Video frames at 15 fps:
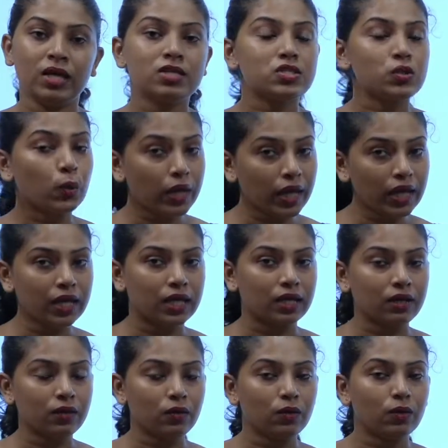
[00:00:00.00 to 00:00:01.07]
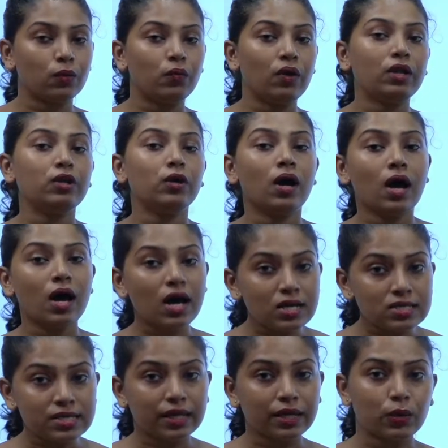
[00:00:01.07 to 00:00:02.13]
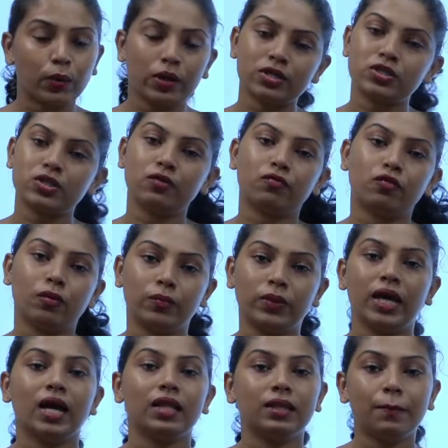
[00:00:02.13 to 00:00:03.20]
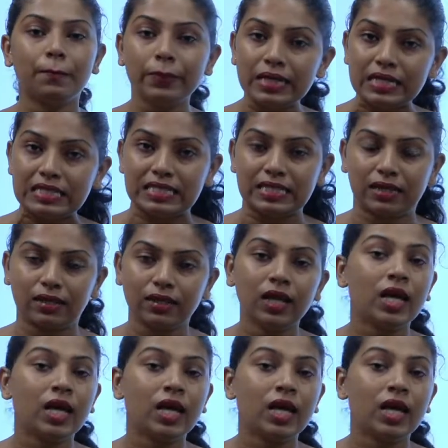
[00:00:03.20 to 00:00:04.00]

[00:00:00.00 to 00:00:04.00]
So here, when you are asking a question from the other person,